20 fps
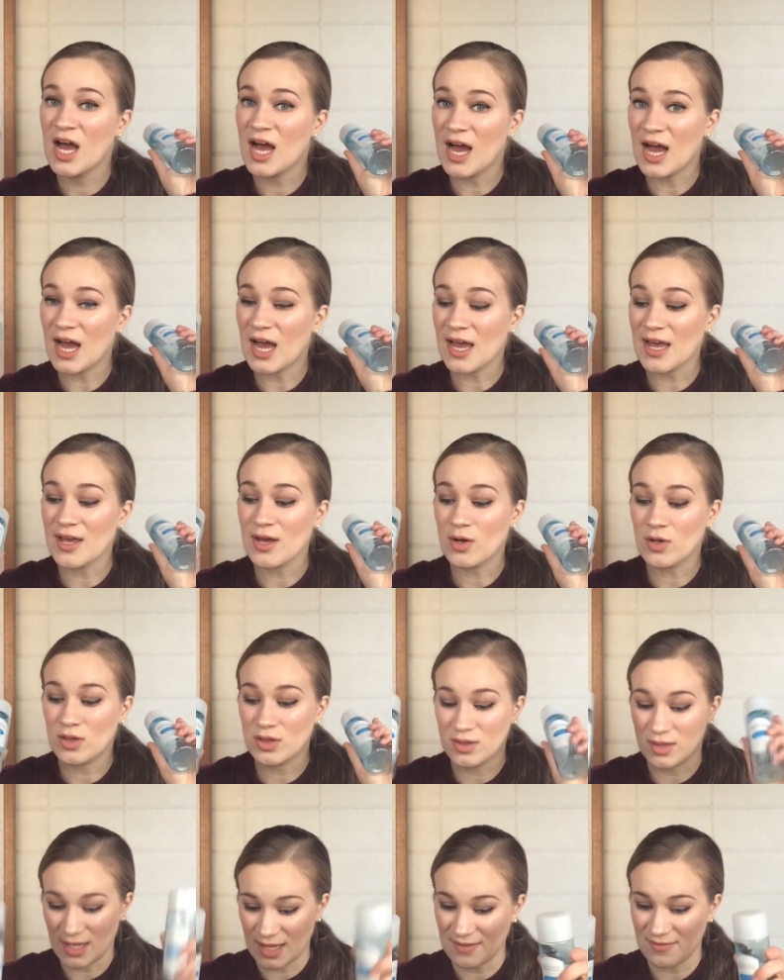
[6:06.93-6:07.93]
I
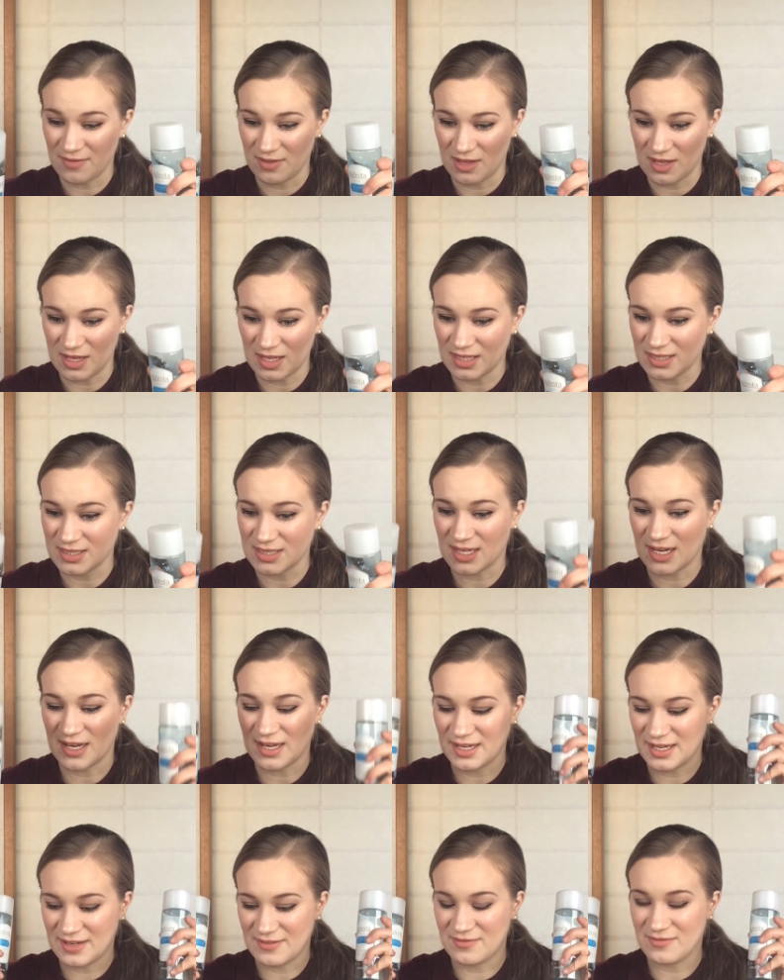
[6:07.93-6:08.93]
love these. I
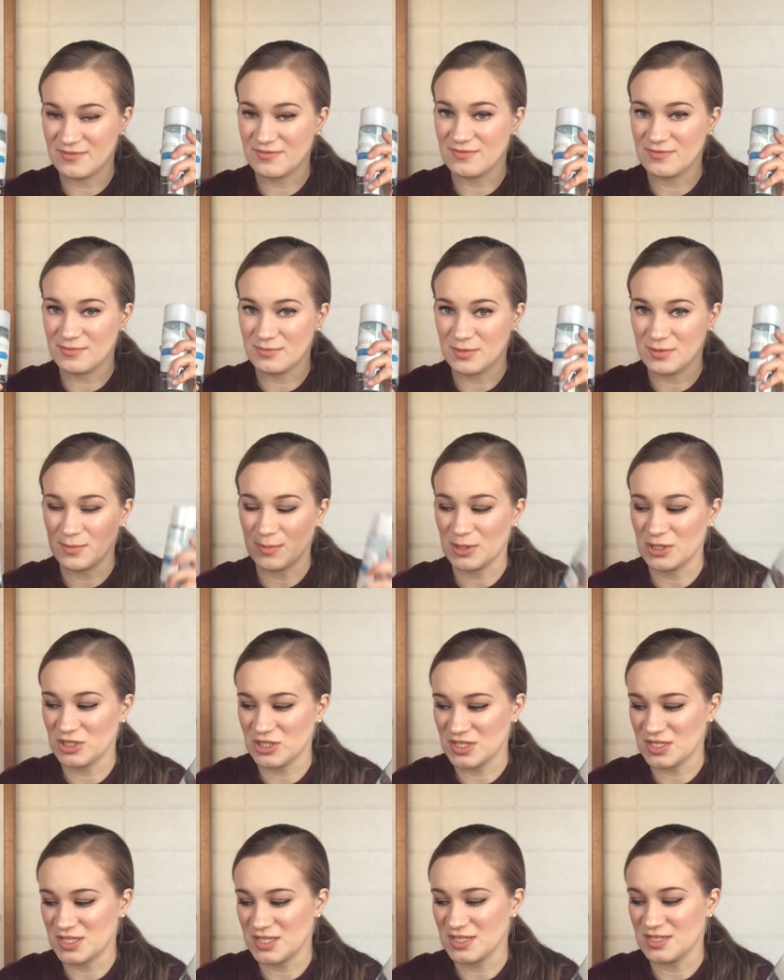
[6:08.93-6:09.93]
have
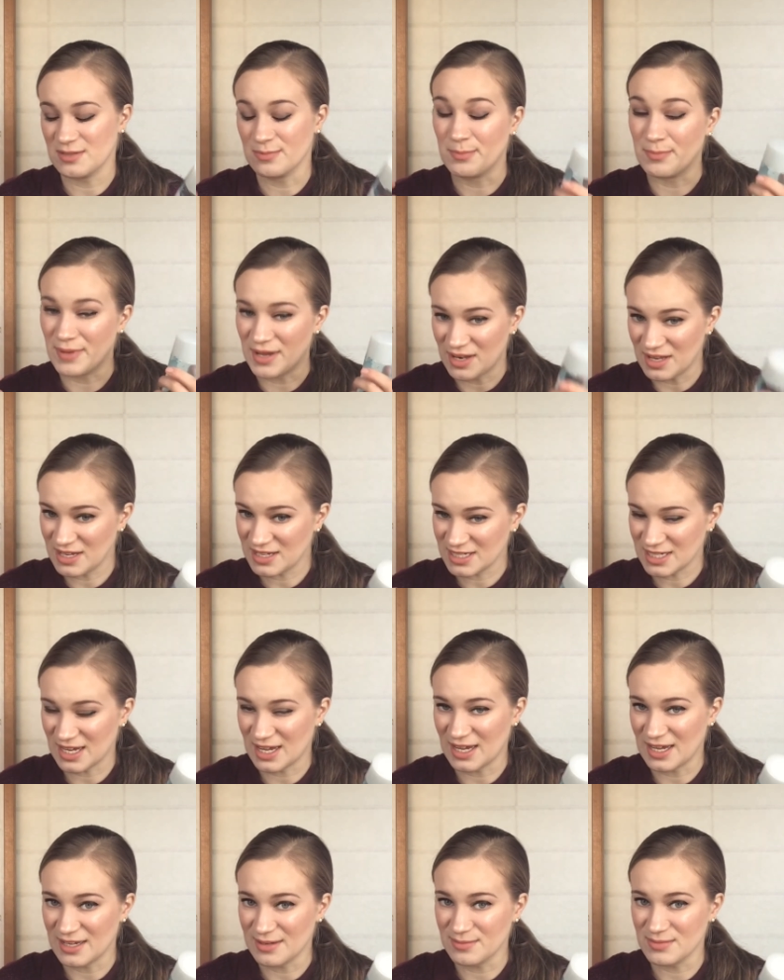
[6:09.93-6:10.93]
repurchased these many
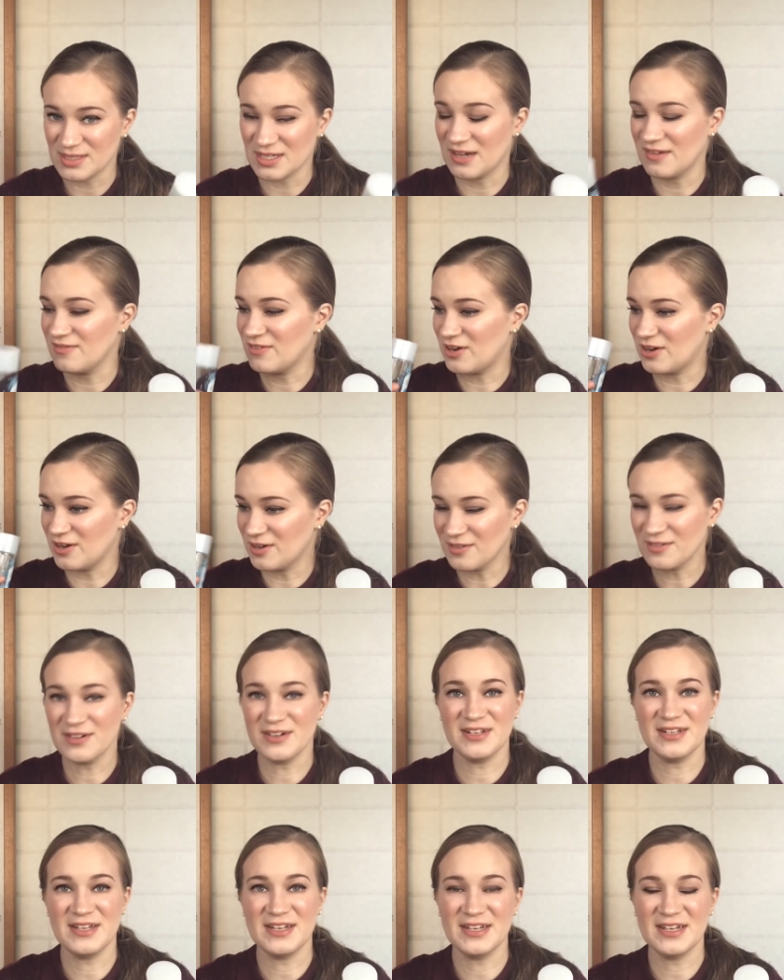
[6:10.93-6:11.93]
times. I've
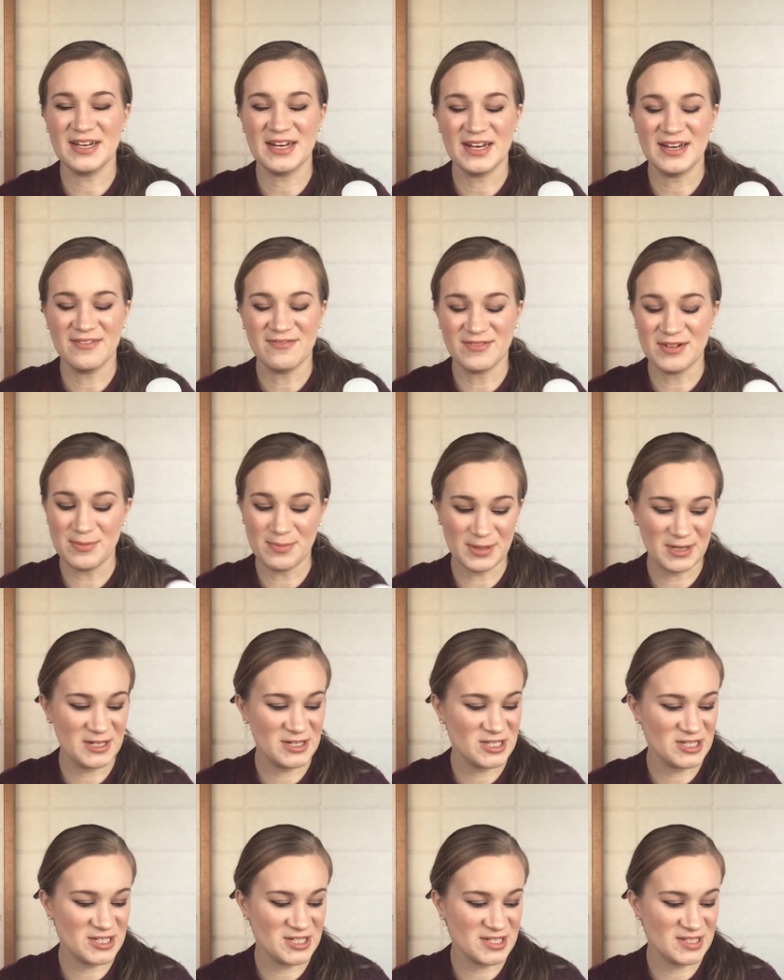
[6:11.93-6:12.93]
already
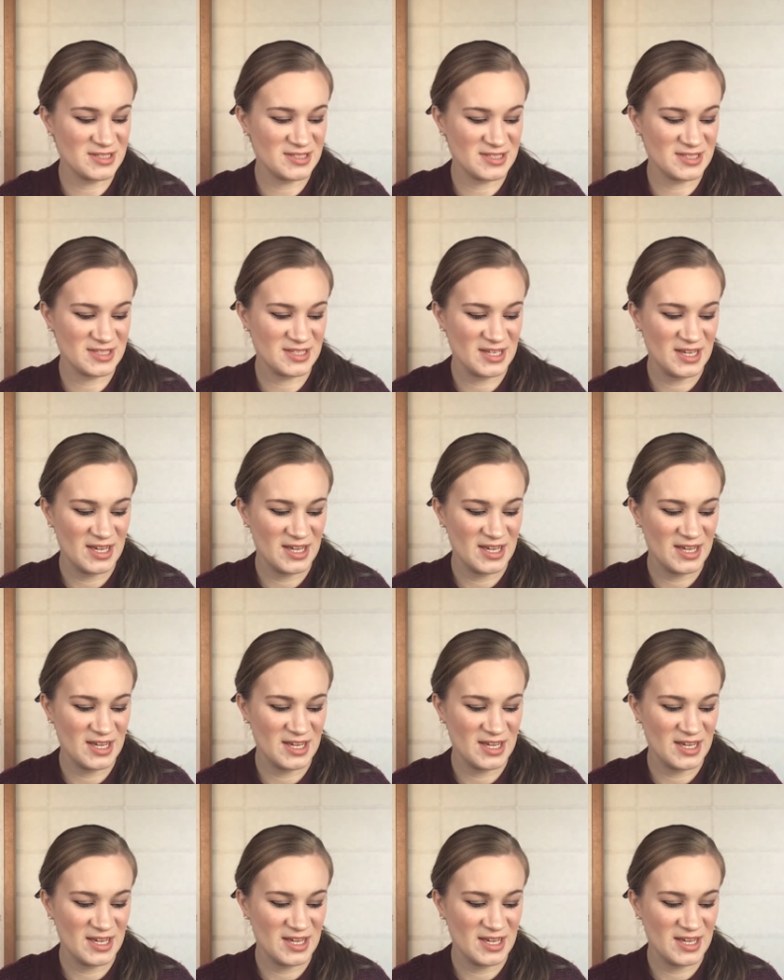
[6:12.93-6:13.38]
repurchased.